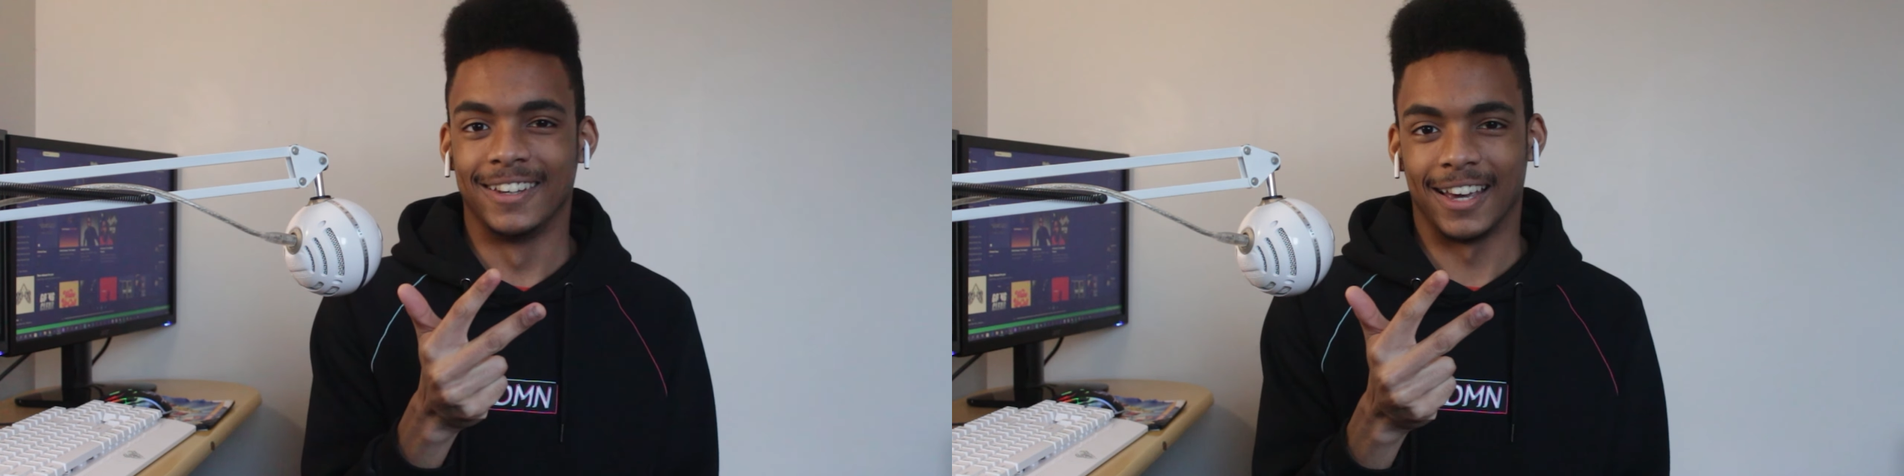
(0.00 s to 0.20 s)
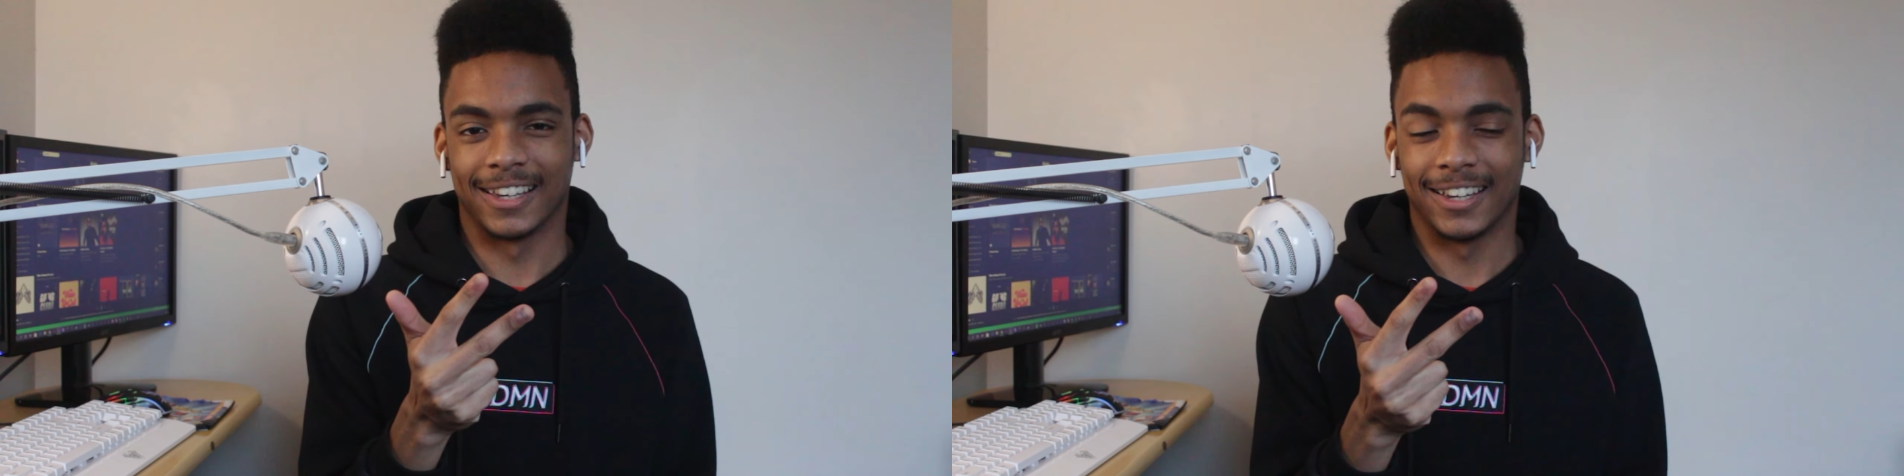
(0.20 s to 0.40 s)

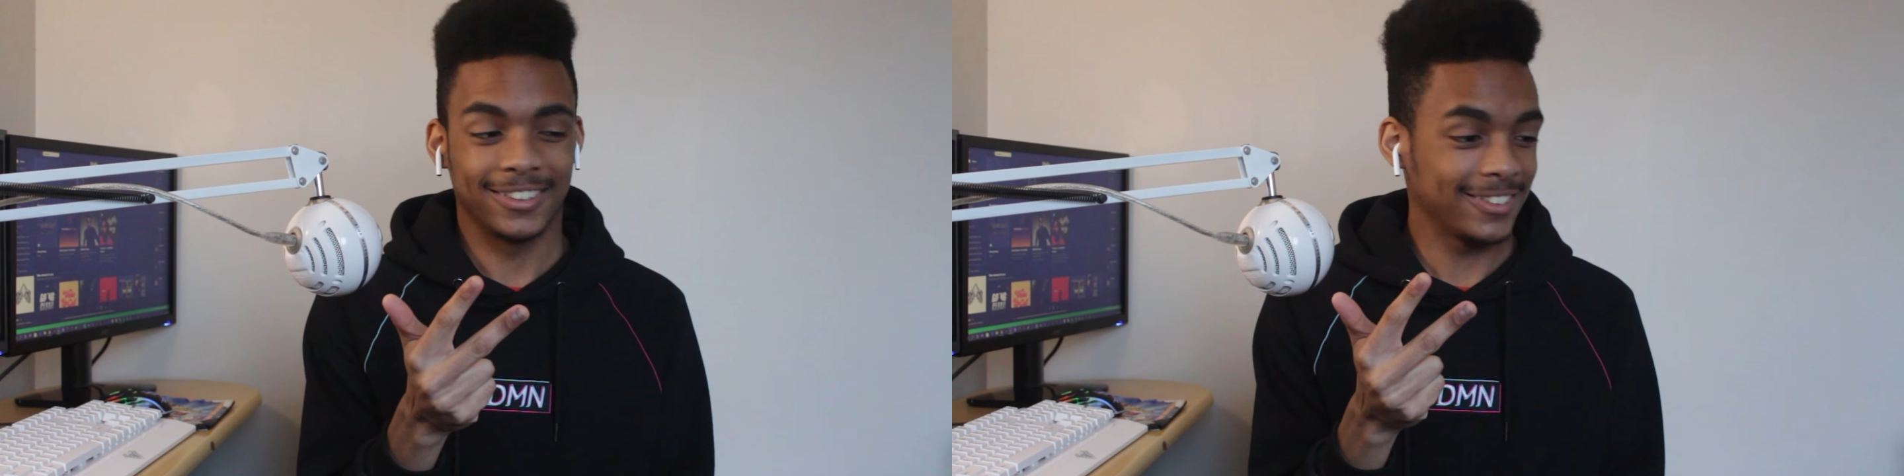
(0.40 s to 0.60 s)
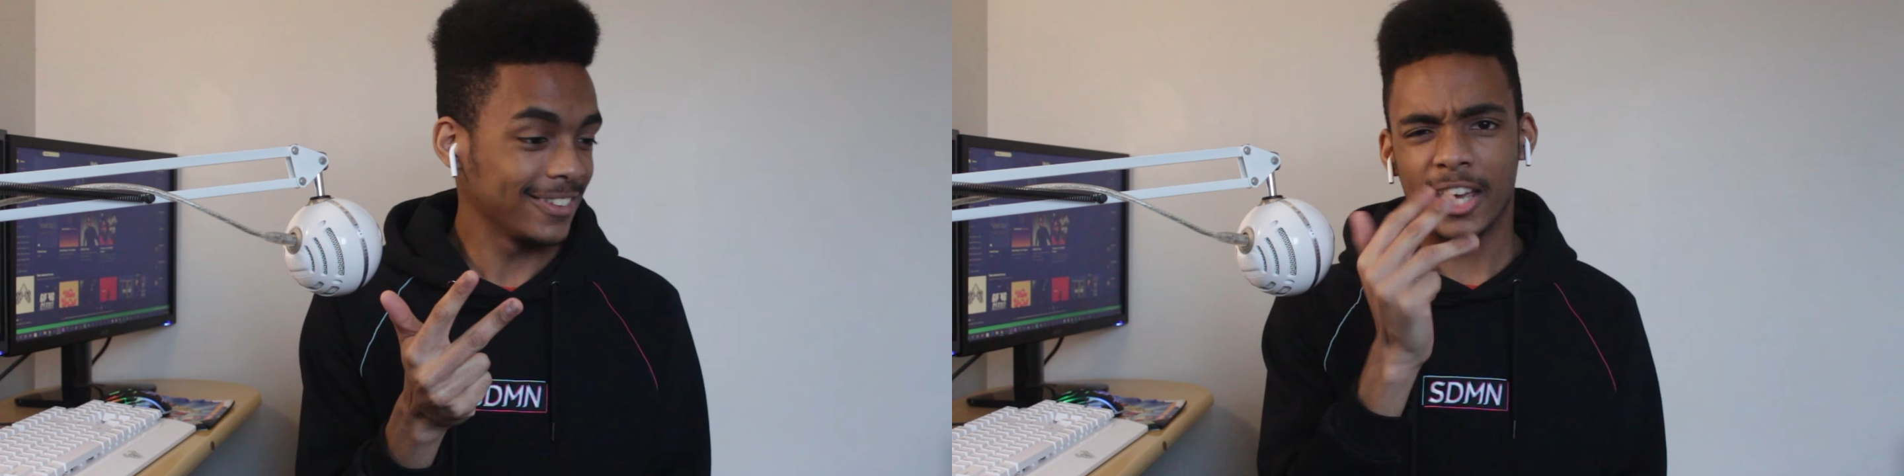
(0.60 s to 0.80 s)
I
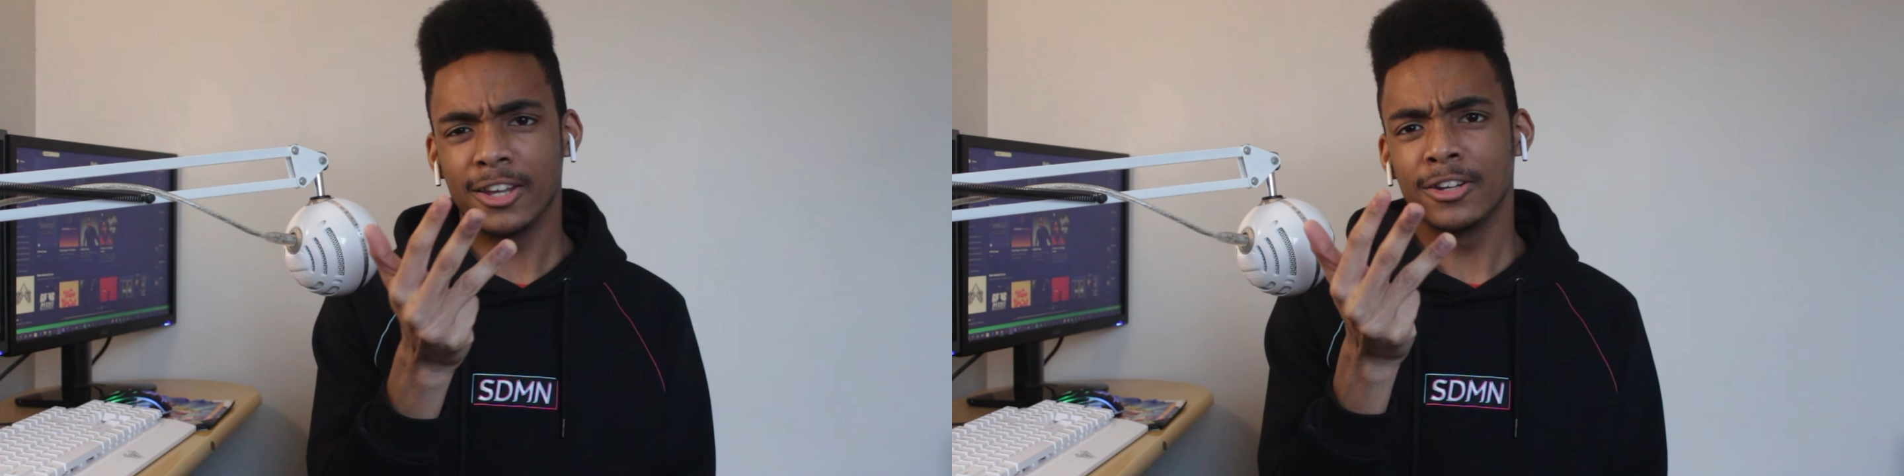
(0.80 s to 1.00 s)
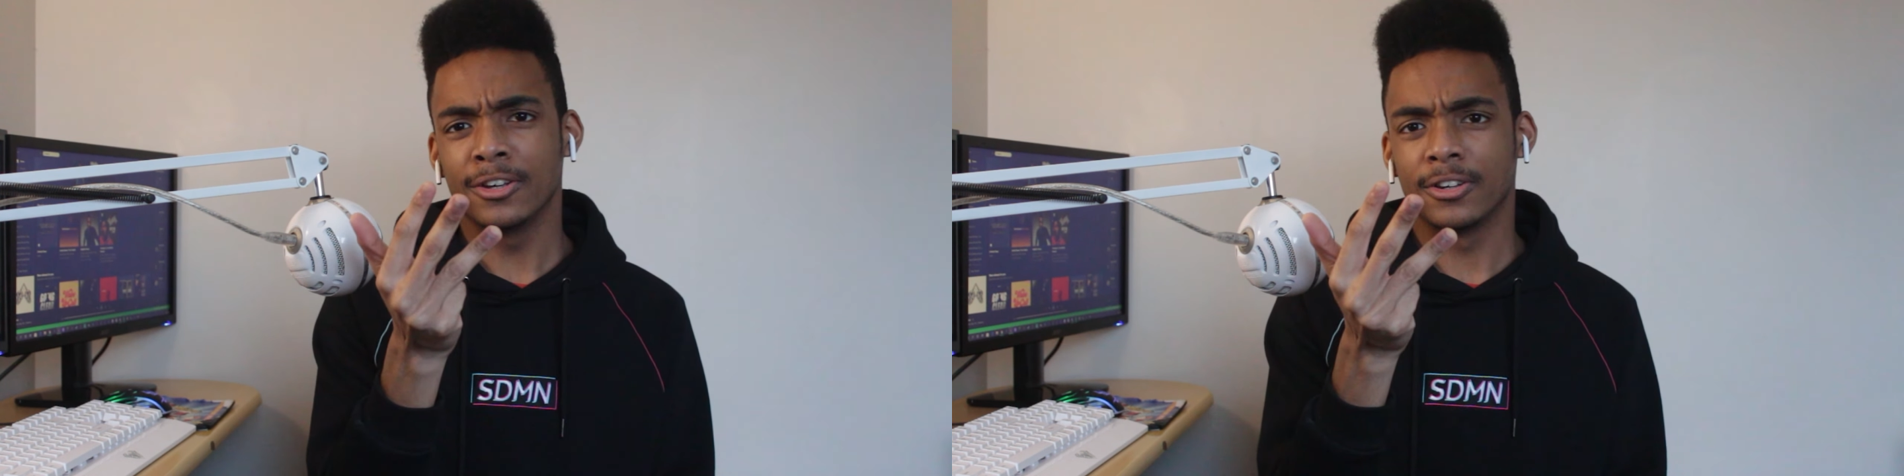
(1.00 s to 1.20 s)
guess. I
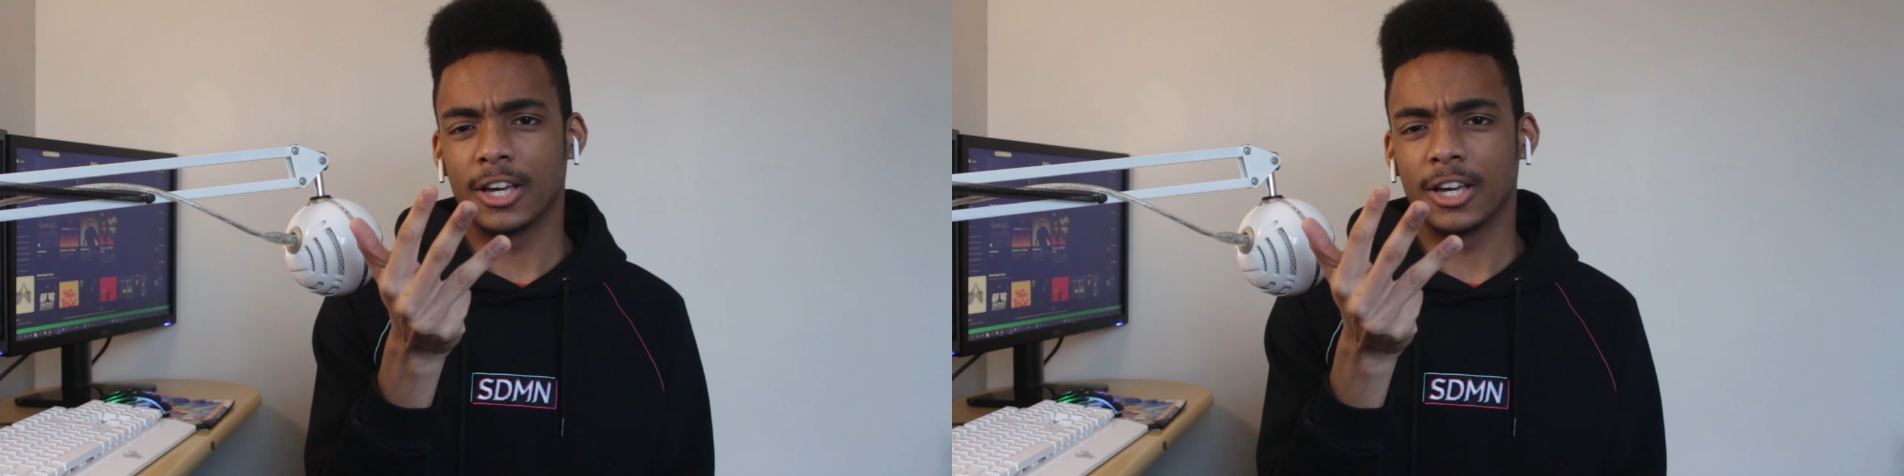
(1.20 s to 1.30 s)
don't know.